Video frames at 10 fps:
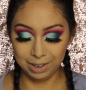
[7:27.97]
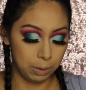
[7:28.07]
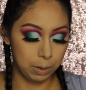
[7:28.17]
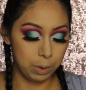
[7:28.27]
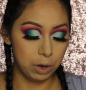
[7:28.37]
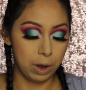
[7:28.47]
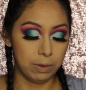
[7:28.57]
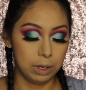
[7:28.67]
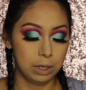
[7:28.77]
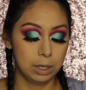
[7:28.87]
I'm gonna be
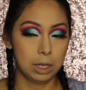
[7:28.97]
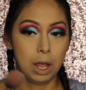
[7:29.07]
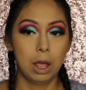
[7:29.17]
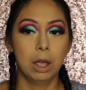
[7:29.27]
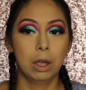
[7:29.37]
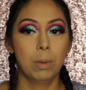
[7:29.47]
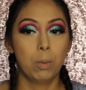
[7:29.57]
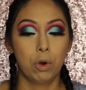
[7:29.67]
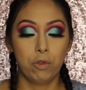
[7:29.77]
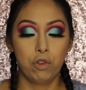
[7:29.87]
grabbing this
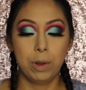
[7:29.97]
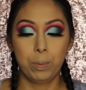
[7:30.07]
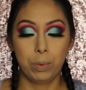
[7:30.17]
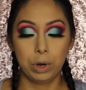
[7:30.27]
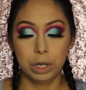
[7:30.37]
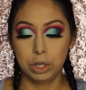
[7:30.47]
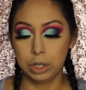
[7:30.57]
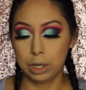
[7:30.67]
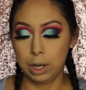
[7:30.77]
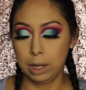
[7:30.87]
Morphe
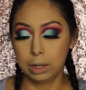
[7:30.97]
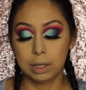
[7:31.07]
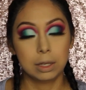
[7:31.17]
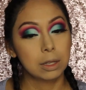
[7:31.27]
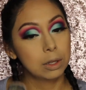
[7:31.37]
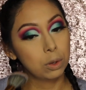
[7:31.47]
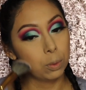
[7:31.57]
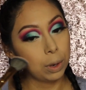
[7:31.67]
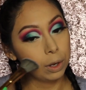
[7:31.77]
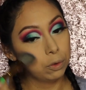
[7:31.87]
brush, and this is in
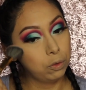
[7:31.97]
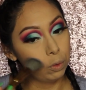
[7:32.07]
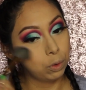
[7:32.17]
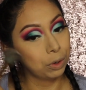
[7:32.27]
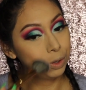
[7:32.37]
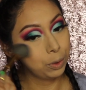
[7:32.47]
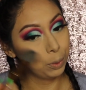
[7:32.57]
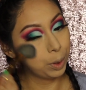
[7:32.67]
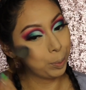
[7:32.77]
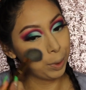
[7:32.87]
the Wild 4
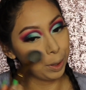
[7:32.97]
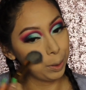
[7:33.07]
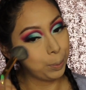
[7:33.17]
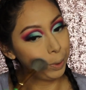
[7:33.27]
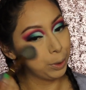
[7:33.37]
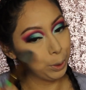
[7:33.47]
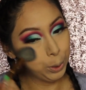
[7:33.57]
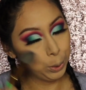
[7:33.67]
to apply the blush.